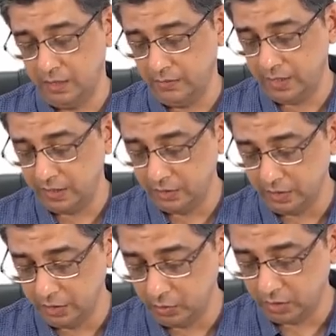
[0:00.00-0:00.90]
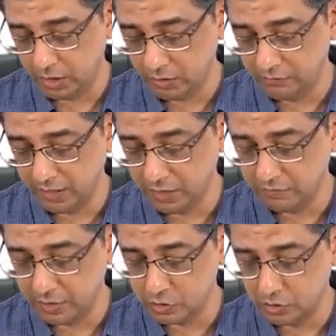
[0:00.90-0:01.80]
that the aortic valve
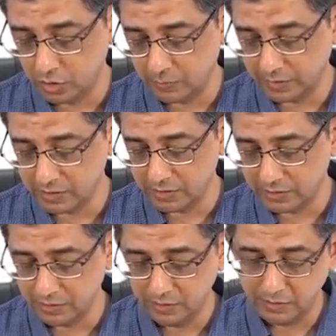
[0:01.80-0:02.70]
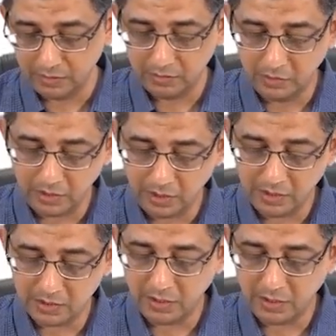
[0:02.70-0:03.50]
is not present. The case